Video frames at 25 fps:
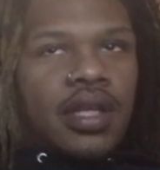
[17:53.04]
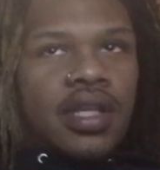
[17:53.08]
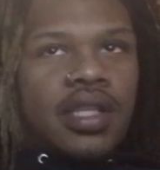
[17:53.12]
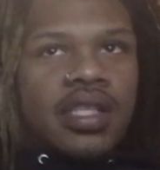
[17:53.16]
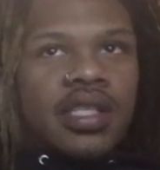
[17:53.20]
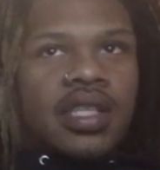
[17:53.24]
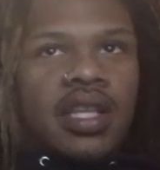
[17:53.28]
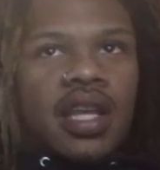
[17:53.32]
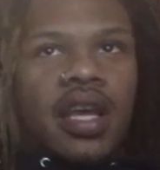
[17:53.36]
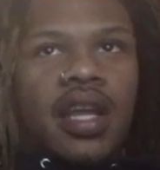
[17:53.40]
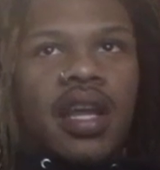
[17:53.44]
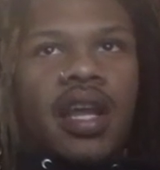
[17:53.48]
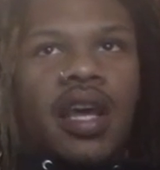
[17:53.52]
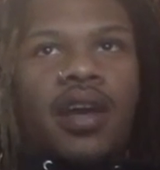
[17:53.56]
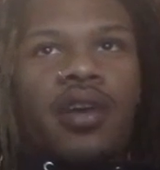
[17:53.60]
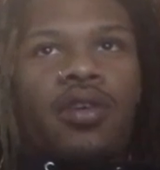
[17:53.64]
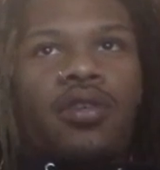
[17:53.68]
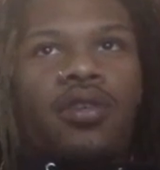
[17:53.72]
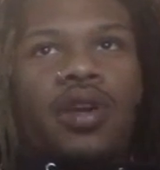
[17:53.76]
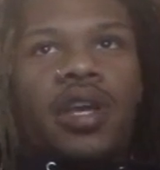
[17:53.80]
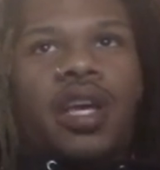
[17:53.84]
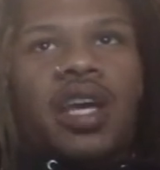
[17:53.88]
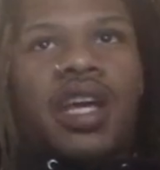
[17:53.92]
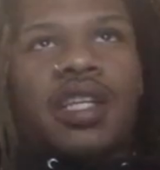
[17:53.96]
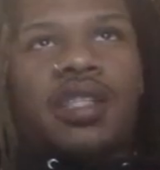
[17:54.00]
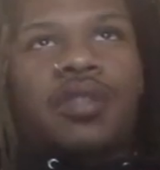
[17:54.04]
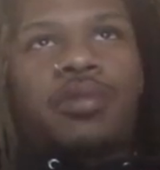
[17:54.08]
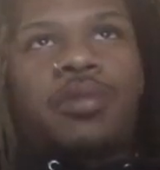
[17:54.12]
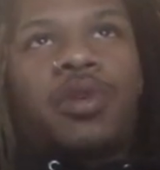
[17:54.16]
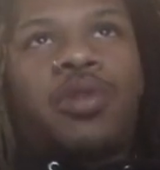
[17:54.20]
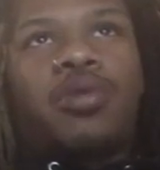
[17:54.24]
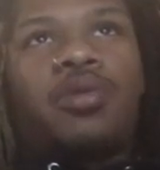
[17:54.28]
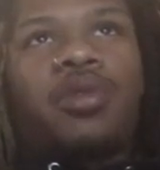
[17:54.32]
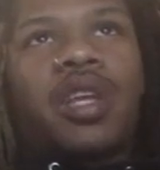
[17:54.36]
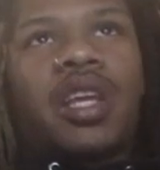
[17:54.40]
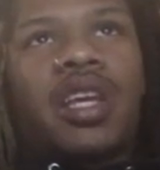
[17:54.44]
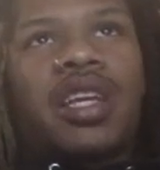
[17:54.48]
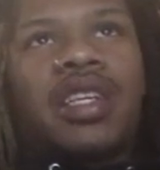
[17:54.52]
You say they're gonna catch
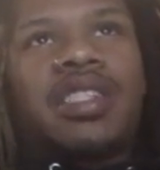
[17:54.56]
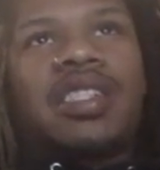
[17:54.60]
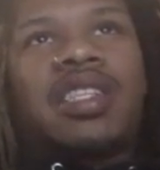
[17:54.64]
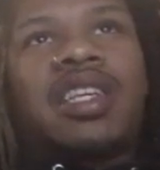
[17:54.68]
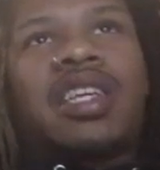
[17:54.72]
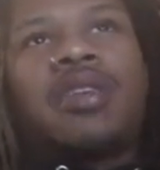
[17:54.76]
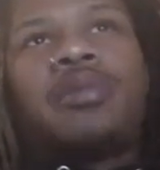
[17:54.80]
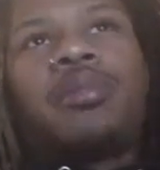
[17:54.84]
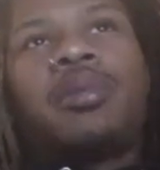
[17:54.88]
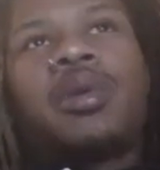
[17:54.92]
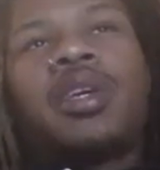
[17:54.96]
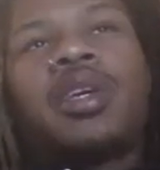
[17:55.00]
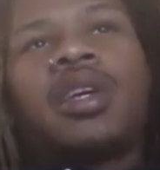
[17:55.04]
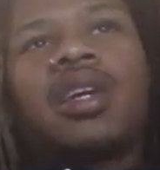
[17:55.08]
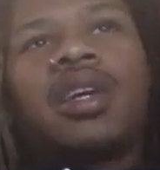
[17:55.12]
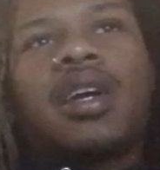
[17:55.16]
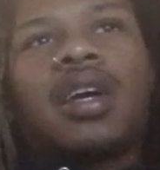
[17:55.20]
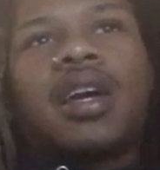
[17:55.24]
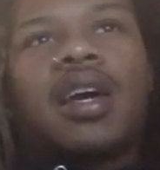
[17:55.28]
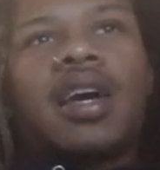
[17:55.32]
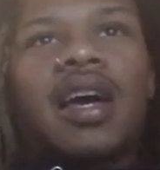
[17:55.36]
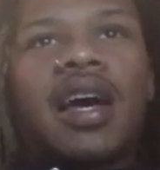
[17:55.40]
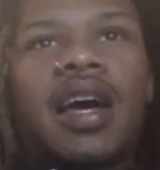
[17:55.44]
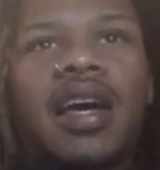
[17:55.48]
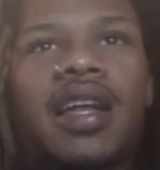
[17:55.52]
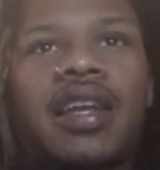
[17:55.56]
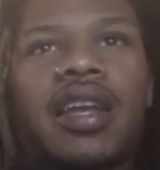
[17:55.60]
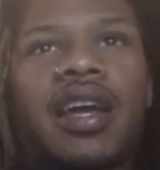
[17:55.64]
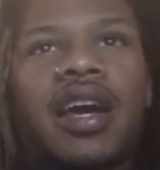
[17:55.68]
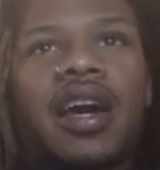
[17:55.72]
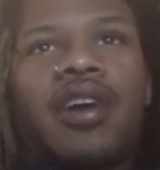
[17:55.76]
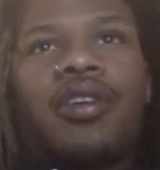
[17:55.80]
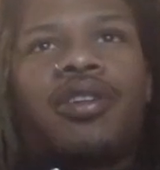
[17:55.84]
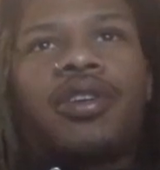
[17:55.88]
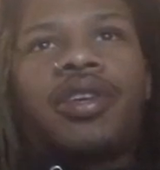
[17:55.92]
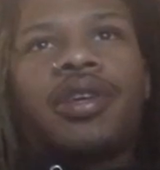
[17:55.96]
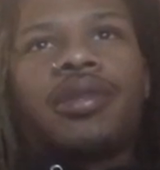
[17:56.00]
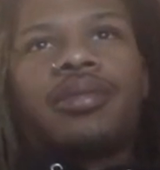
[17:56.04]
me when they see me? I
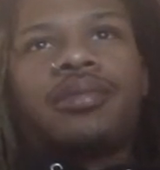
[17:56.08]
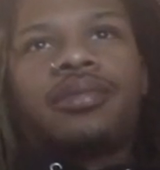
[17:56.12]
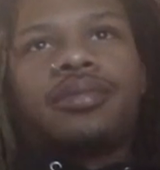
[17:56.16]
doubt it.